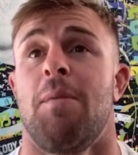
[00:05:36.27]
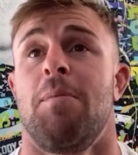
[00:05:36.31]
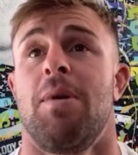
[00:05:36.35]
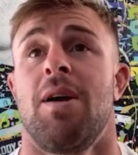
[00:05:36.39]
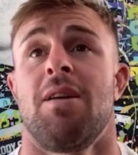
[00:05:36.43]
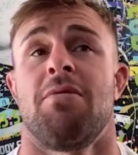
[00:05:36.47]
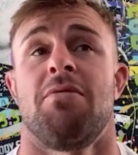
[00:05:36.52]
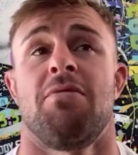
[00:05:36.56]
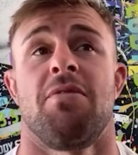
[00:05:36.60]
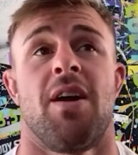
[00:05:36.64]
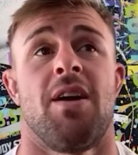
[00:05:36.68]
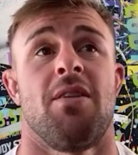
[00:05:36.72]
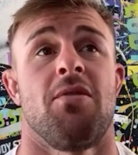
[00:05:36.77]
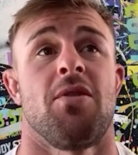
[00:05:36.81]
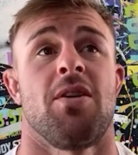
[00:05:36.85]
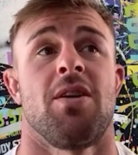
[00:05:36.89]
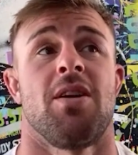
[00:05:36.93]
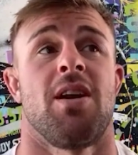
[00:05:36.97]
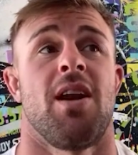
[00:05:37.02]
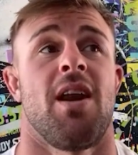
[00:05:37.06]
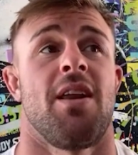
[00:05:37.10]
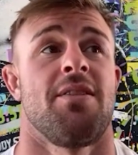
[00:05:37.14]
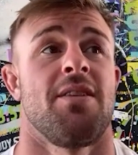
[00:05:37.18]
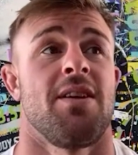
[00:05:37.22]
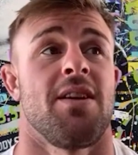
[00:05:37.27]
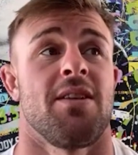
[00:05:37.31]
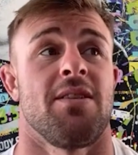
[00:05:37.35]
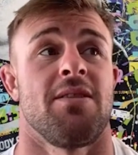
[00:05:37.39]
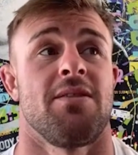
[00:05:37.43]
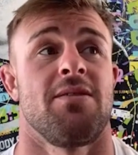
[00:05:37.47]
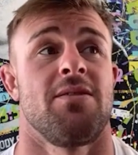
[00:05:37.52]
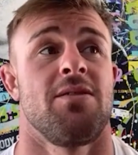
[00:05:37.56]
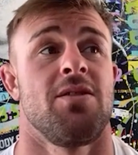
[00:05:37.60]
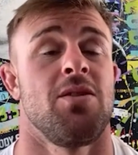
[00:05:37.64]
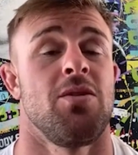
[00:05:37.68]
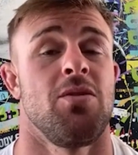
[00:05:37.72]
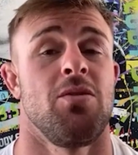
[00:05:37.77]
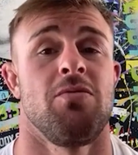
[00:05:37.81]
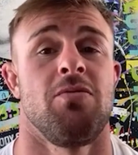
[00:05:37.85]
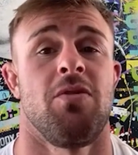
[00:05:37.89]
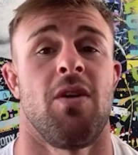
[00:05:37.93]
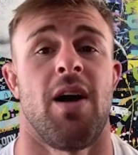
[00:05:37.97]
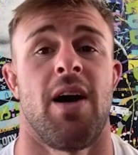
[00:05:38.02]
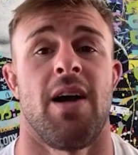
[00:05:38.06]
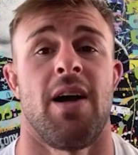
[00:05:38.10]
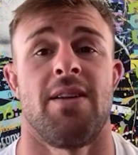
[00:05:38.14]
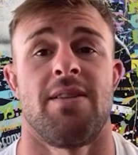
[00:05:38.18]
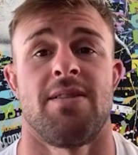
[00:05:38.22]
I've been a favorite in, I think, 2
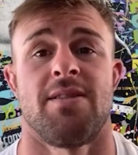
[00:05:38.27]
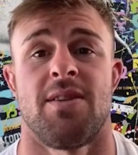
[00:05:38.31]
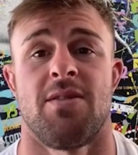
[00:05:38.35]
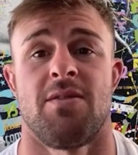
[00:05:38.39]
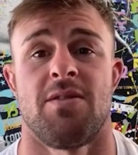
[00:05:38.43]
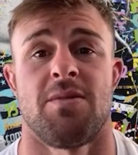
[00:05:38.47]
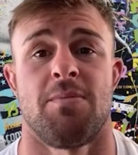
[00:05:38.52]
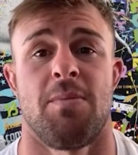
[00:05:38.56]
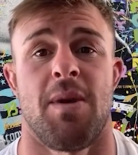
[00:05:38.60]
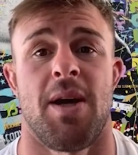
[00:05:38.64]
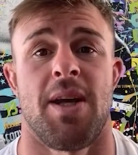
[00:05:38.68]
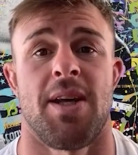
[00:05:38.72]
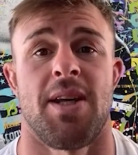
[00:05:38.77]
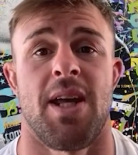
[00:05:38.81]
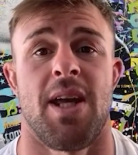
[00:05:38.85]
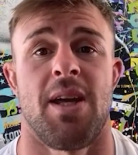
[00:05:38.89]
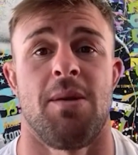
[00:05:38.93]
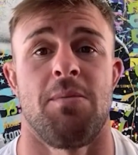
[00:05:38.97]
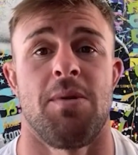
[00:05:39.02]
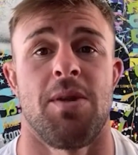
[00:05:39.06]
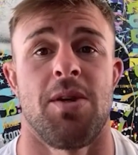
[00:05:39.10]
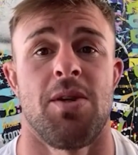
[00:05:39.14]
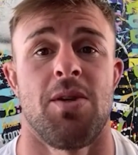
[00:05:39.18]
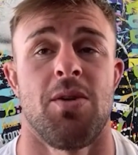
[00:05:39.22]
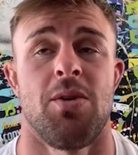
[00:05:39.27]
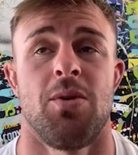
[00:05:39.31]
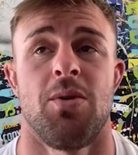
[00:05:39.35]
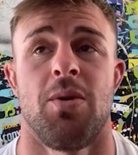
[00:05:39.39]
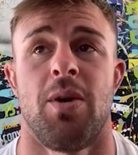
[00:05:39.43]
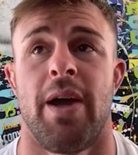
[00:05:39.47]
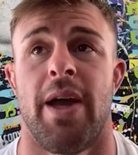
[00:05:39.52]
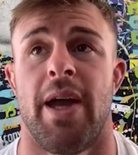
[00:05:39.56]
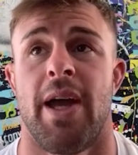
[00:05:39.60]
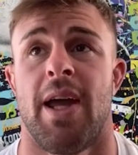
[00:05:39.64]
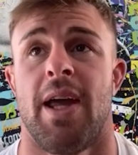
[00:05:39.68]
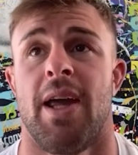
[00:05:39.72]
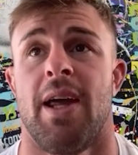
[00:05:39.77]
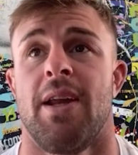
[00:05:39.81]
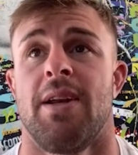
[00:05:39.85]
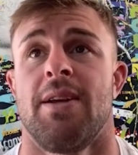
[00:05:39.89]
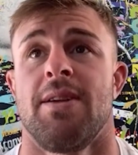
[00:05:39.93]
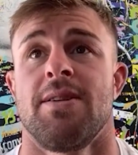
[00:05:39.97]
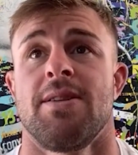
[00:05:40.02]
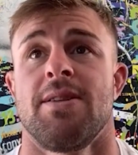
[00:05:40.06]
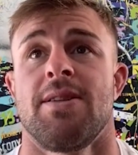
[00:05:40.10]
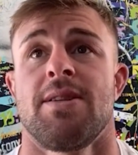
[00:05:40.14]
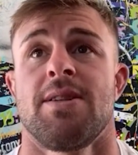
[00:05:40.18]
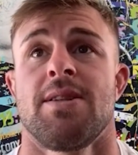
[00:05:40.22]
fights, and it was my debut
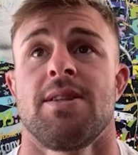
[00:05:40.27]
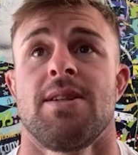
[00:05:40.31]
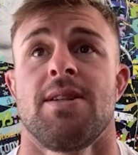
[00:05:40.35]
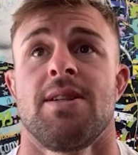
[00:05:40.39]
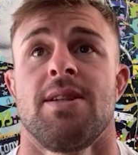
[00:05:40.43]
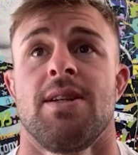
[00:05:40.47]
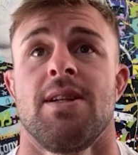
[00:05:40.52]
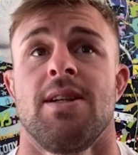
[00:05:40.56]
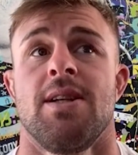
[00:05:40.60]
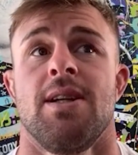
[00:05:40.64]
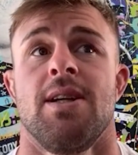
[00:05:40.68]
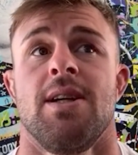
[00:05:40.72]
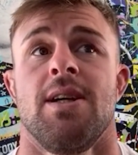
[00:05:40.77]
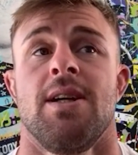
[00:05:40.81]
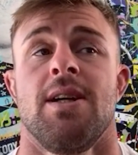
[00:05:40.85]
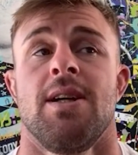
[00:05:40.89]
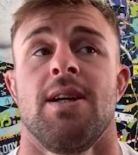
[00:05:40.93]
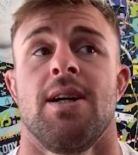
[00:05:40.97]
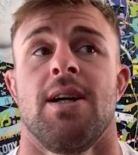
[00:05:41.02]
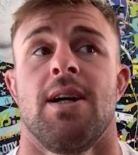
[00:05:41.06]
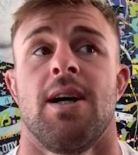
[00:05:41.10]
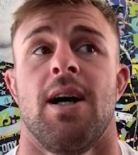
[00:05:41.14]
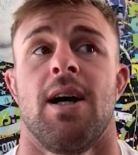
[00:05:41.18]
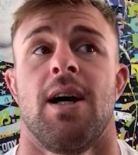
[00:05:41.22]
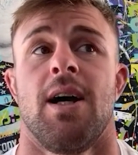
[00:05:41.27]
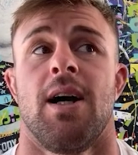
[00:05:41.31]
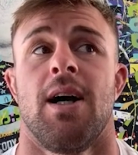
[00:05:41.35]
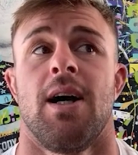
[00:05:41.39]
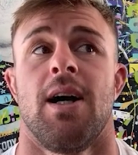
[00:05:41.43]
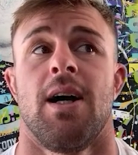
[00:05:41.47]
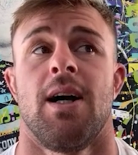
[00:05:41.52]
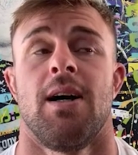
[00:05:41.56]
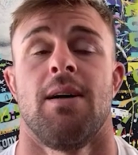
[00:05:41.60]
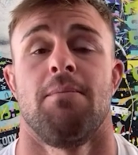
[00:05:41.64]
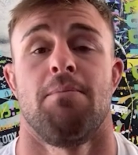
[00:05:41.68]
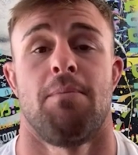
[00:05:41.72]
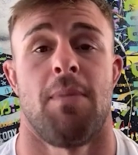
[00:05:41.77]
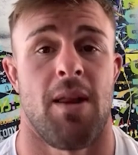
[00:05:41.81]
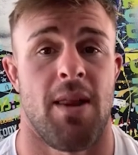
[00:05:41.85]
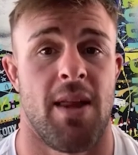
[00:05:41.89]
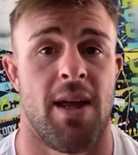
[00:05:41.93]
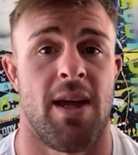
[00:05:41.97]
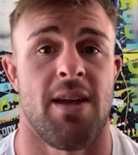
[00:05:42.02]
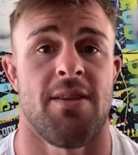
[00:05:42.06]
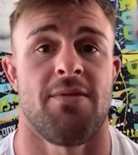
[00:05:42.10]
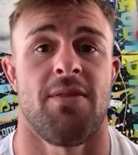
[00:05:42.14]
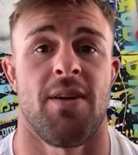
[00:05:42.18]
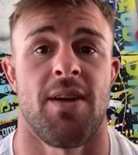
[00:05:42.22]
and my
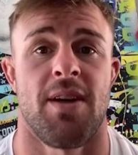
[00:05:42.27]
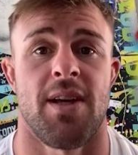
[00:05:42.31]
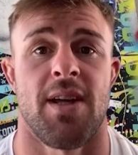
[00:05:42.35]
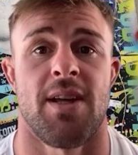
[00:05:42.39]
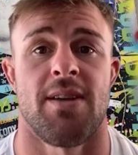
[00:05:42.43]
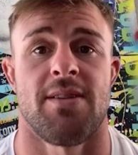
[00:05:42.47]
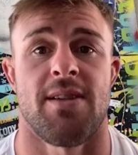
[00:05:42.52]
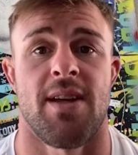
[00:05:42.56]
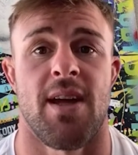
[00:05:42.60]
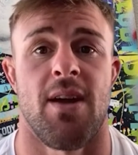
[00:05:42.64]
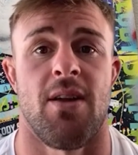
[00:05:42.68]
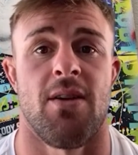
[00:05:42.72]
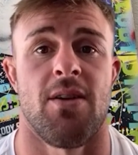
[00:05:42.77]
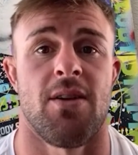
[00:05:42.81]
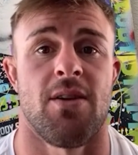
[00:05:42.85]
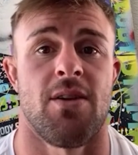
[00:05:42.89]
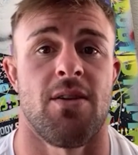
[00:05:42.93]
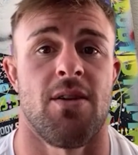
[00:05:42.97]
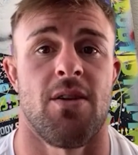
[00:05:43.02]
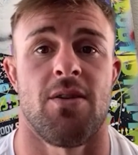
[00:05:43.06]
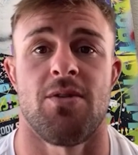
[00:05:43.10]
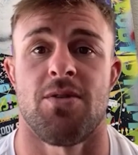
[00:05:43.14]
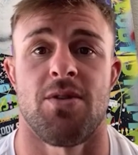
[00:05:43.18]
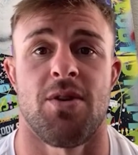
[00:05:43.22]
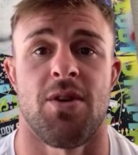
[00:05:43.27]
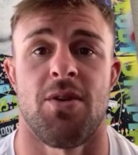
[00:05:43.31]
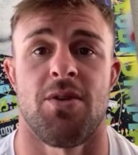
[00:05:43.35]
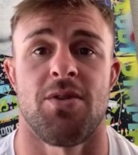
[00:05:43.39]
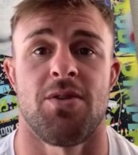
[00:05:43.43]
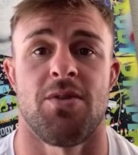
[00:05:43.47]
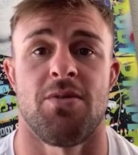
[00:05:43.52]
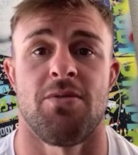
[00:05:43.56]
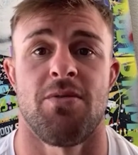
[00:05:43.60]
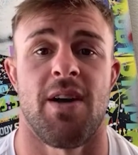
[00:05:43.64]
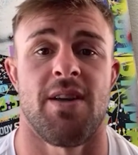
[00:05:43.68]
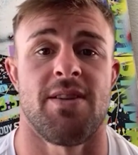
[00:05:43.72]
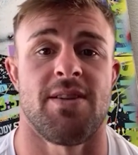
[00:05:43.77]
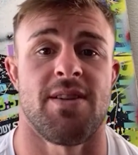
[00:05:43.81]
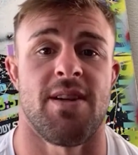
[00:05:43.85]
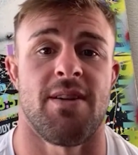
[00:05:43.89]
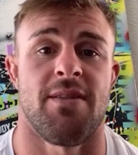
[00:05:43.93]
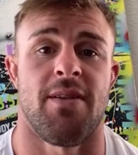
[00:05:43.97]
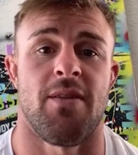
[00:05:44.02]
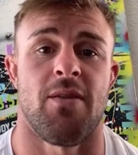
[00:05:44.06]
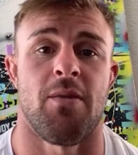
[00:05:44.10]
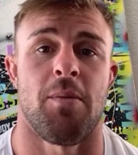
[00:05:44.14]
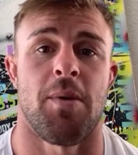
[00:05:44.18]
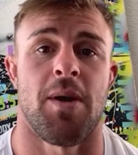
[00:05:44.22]
last fight against Kelleher. Those are the only 2 fights
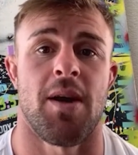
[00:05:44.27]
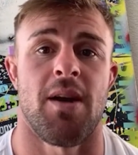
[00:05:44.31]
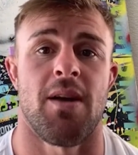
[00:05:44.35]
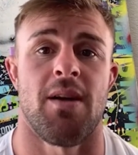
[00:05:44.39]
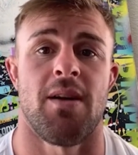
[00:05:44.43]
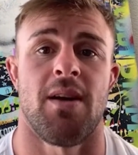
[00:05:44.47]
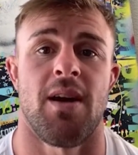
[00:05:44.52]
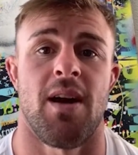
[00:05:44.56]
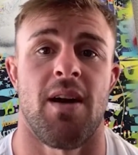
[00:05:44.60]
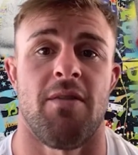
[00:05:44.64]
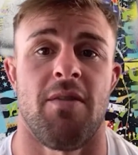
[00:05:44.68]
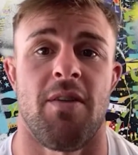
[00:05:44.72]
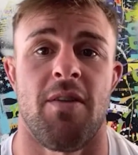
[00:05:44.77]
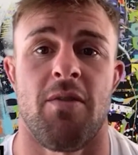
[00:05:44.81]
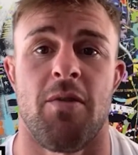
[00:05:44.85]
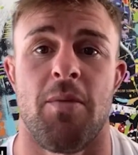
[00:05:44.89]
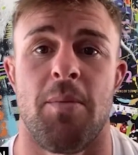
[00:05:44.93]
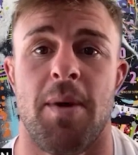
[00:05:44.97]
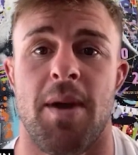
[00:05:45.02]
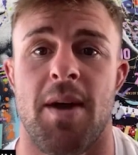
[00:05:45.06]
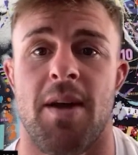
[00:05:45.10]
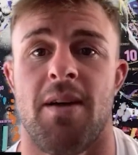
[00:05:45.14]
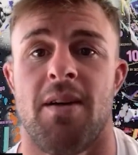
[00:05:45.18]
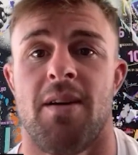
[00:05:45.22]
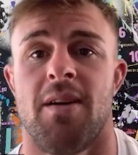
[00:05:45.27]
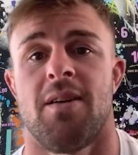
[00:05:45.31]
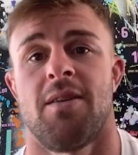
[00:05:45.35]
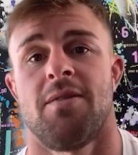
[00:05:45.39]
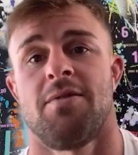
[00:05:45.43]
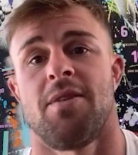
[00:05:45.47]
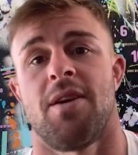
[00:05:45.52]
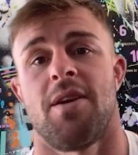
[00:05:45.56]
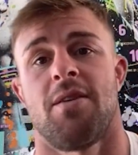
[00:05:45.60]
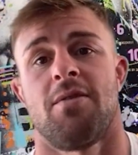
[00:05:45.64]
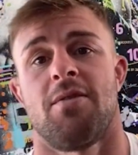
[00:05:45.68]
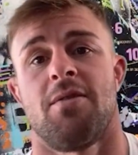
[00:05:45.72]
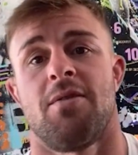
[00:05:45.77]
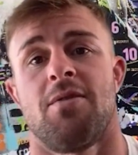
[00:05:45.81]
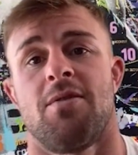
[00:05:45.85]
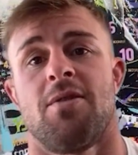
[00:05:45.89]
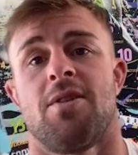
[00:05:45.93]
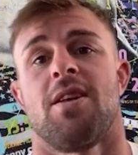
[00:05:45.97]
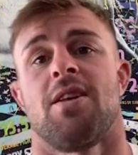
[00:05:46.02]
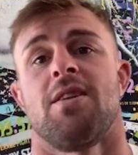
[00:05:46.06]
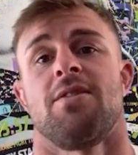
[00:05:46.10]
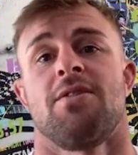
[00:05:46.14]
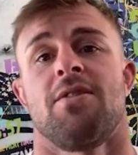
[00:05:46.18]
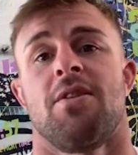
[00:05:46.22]
I've ever been a
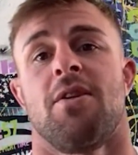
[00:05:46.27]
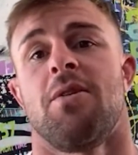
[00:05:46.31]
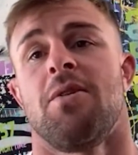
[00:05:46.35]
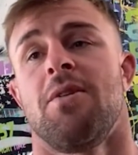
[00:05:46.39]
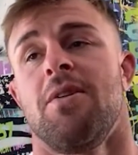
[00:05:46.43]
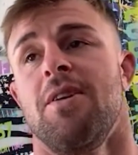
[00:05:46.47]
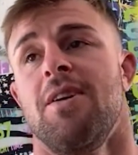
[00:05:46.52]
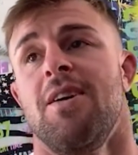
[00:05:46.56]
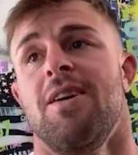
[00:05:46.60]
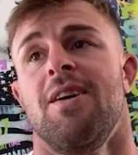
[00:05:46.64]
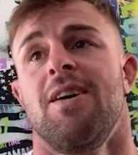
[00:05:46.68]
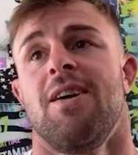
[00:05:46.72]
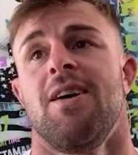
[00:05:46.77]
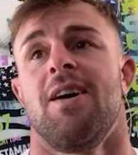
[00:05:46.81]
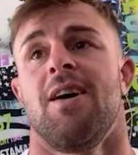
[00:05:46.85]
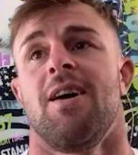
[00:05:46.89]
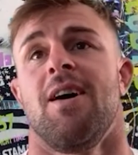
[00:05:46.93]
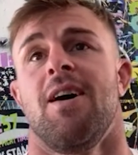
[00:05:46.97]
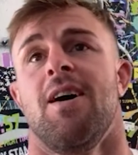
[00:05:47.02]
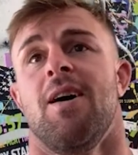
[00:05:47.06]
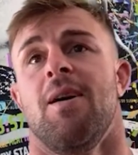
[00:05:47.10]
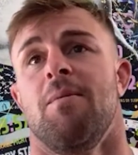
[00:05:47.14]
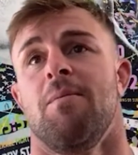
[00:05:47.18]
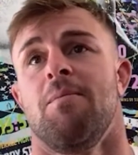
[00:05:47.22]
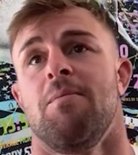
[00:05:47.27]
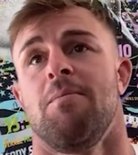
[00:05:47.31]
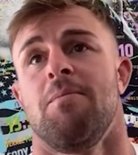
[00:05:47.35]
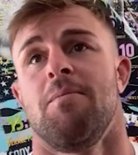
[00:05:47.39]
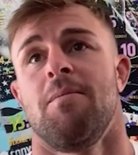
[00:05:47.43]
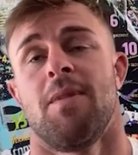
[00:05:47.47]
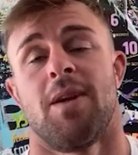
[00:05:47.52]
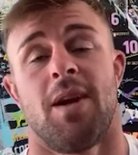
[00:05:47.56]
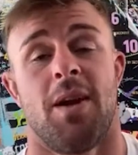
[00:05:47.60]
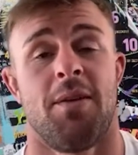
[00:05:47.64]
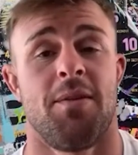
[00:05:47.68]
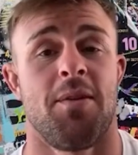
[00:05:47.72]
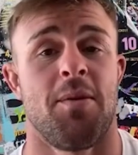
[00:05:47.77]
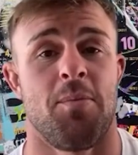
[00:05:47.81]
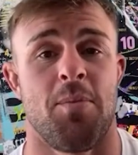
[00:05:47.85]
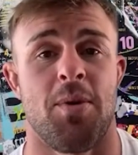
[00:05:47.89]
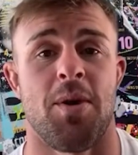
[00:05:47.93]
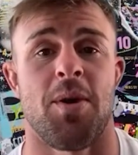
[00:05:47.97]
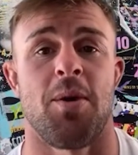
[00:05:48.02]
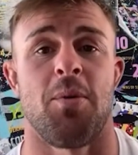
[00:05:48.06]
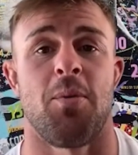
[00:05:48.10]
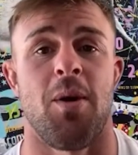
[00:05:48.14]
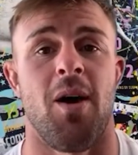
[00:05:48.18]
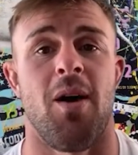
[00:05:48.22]
favorite in. So, and I've done
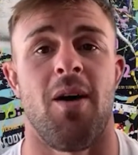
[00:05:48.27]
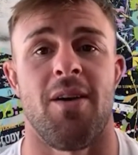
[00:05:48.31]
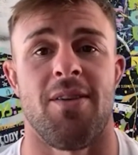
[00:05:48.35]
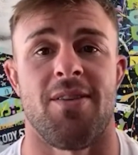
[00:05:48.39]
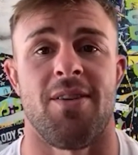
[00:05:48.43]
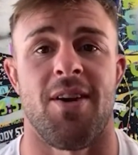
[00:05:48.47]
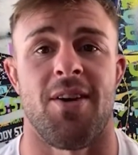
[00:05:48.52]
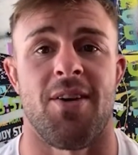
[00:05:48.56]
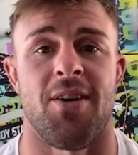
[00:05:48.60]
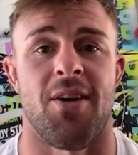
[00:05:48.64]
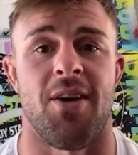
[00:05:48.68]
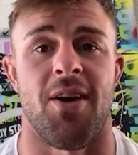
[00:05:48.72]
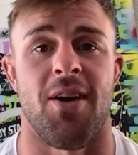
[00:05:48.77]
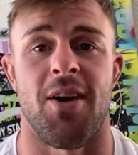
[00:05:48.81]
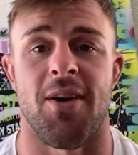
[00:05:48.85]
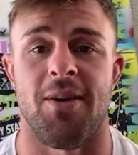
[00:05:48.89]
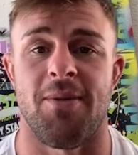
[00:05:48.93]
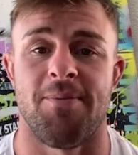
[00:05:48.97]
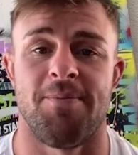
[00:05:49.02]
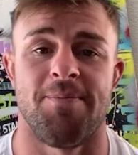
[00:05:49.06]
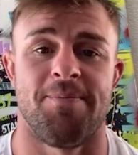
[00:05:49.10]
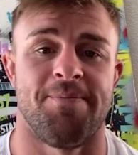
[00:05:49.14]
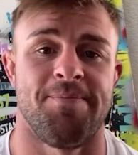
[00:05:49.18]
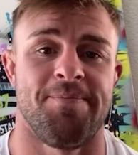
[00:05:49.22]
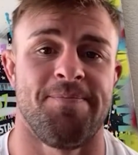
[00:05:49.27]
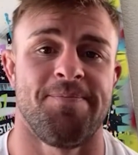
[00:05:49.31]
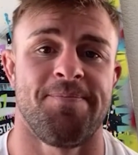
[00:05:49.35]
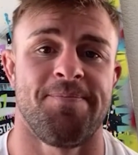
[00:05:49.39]
pretty well as an underdog.